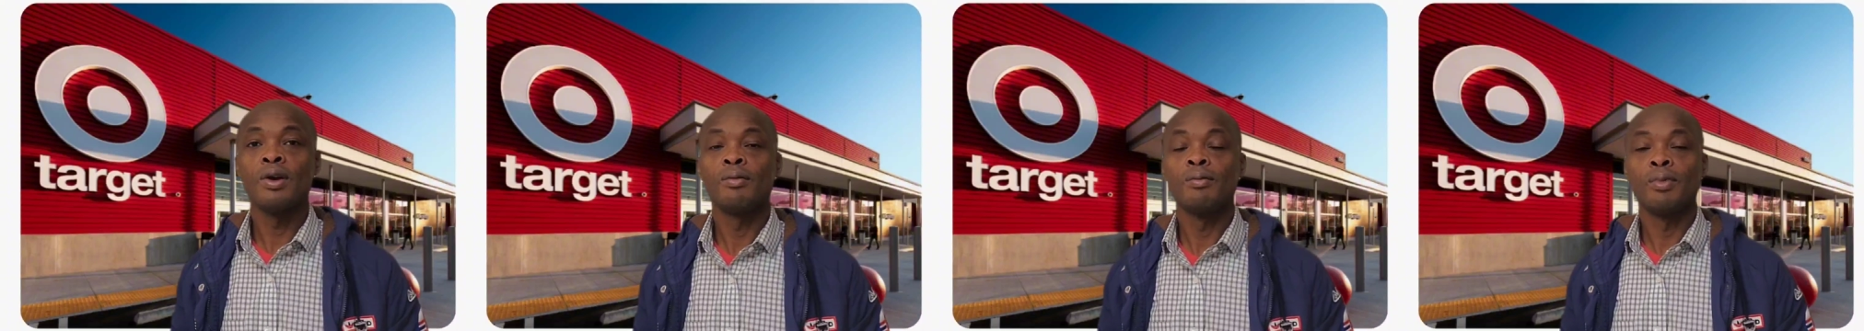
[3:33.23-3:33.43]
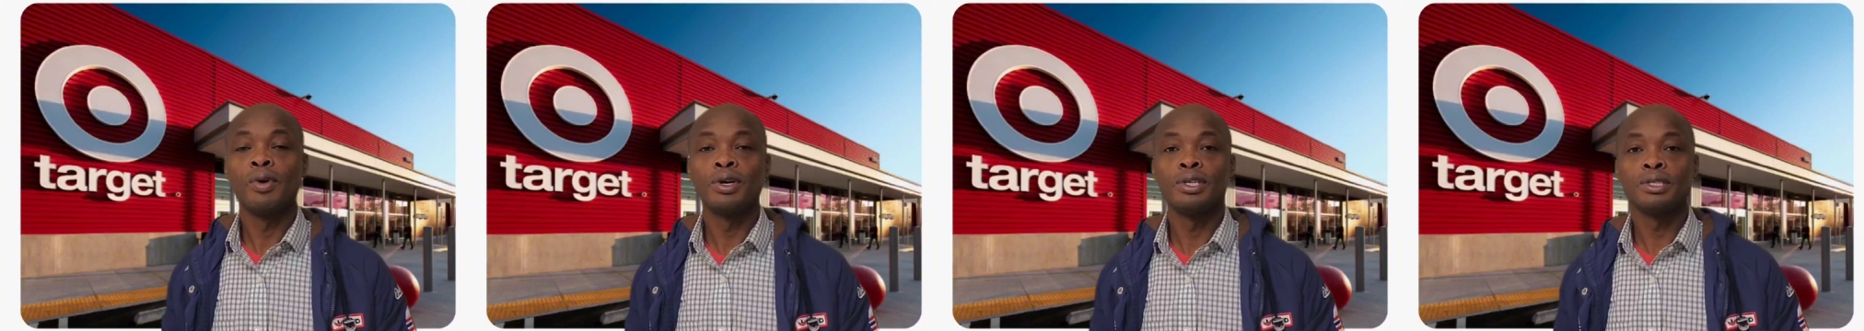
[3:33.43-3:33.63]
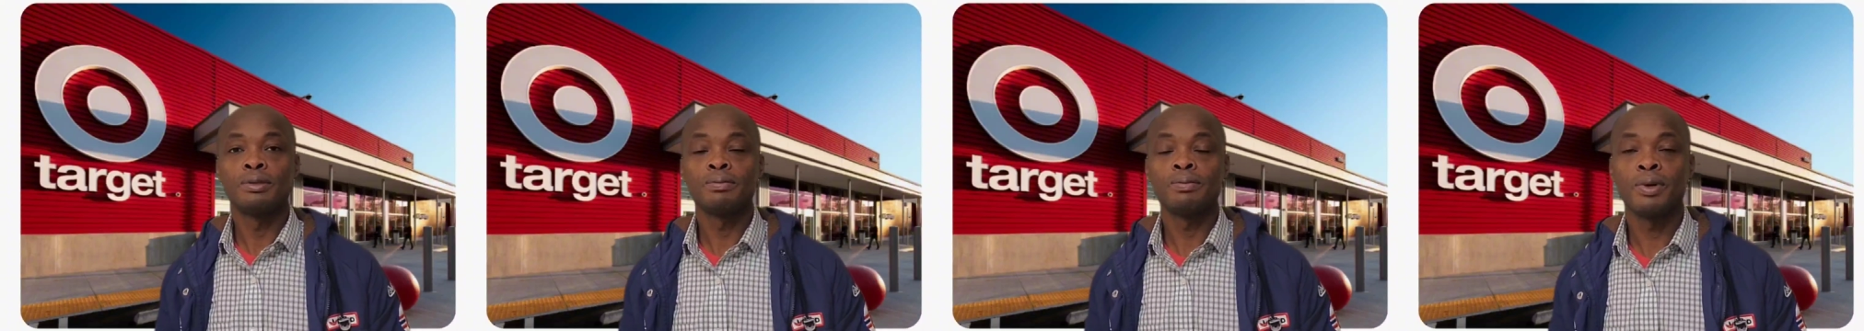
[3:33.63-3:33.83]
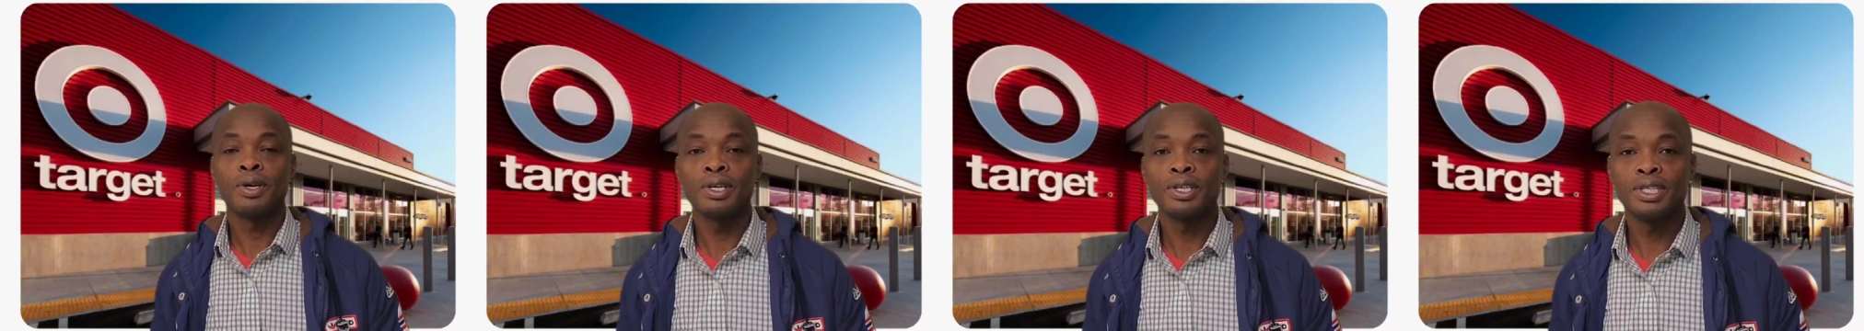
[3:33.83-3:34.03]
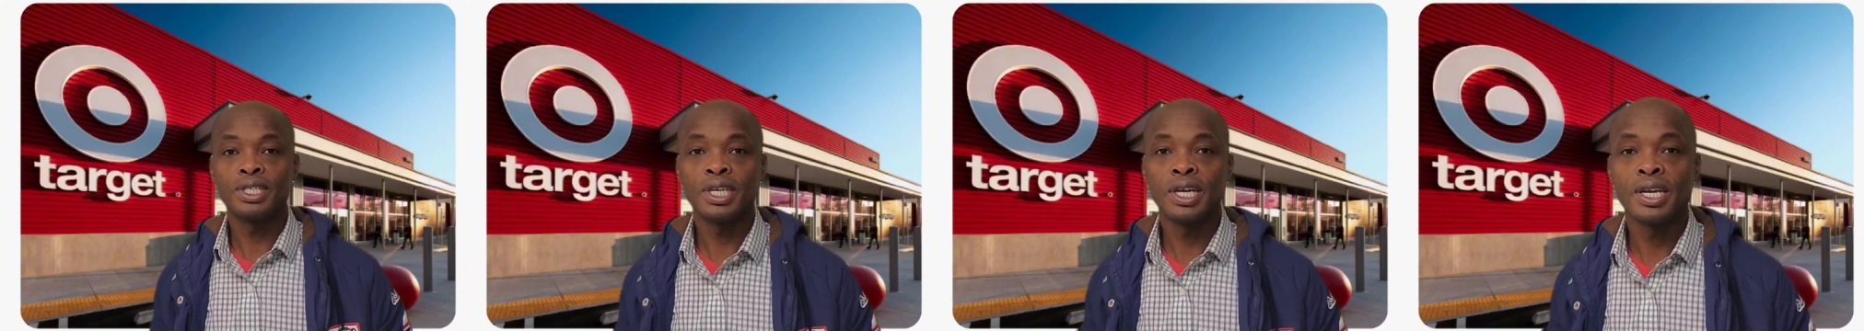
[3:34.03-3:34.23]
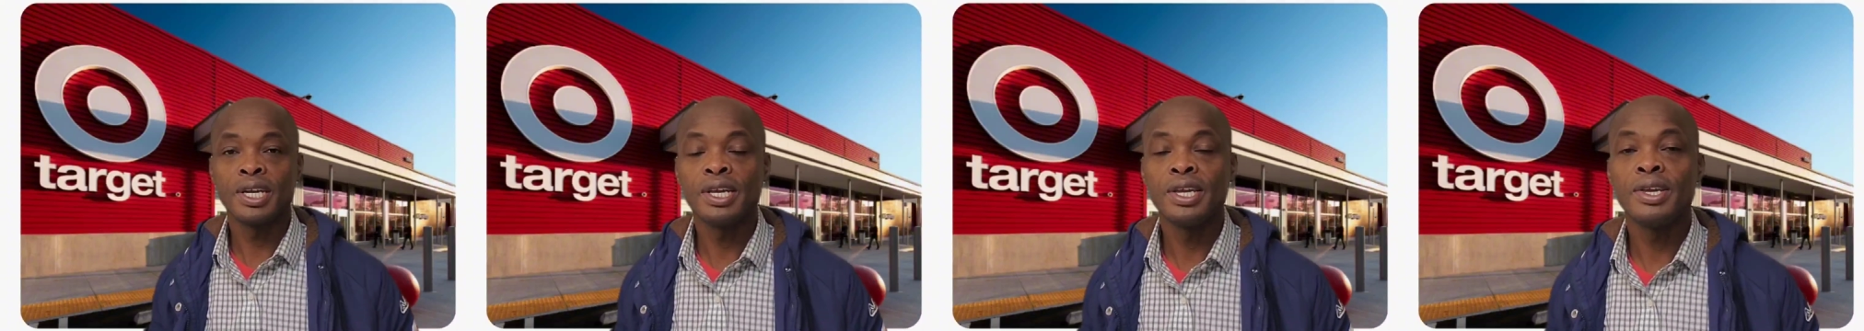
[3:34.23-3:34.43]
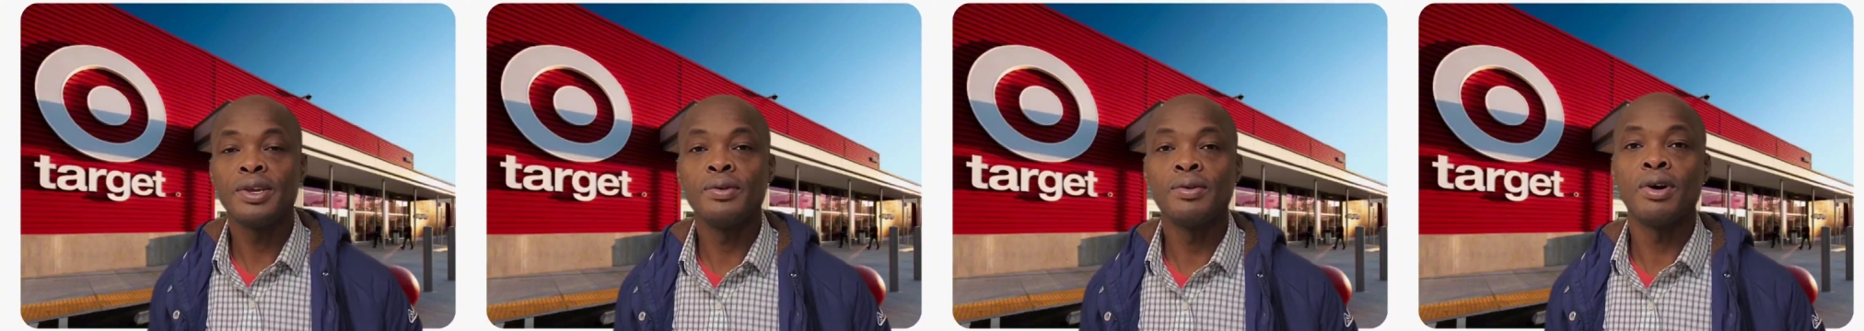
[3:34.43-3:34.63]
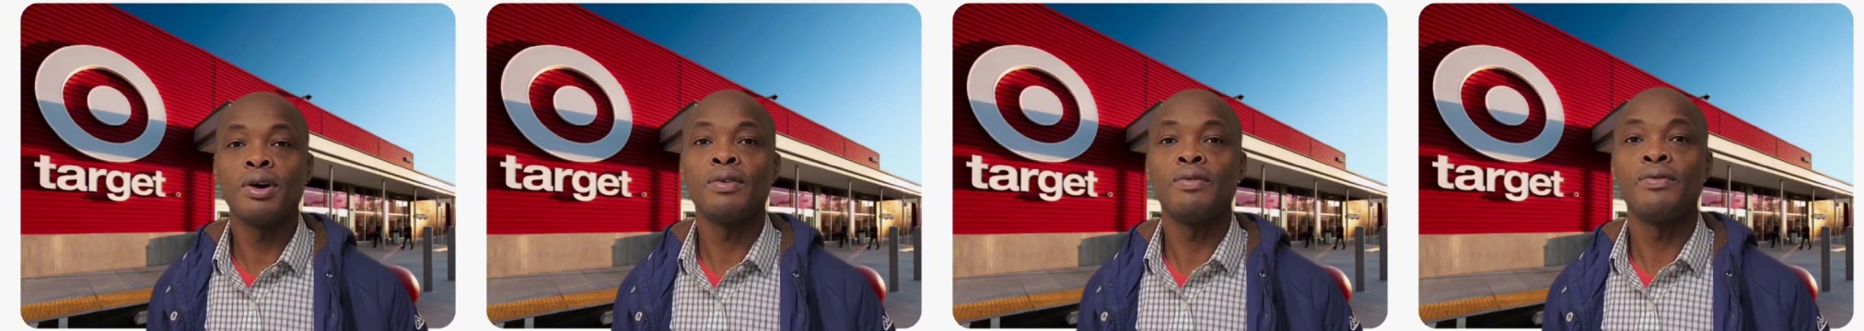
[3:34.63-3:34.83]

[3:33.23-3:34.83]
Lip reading: More especially your